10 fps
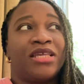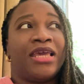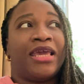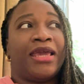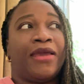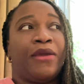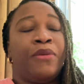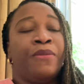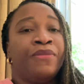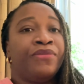a
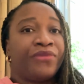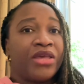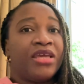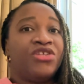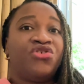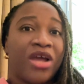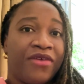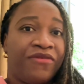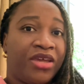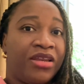
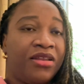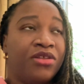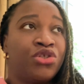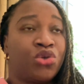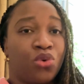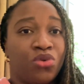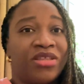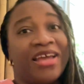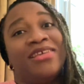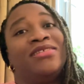driving school
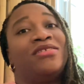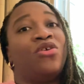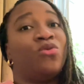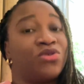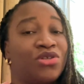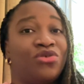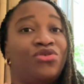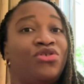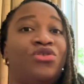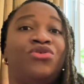that is also,
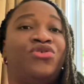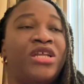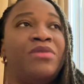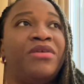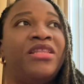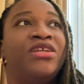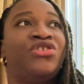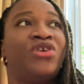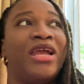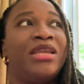training me. They
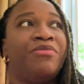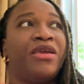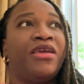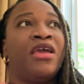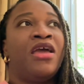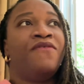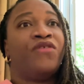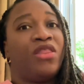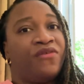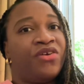trained me
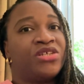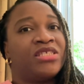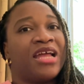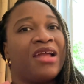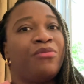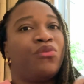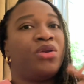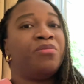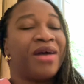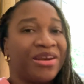for the first time
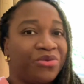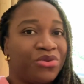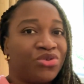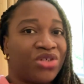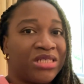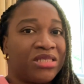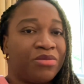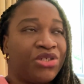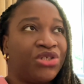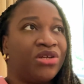with manual
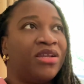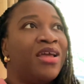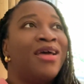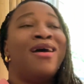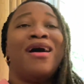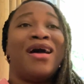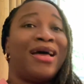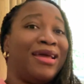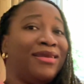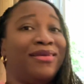transmission.
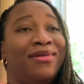And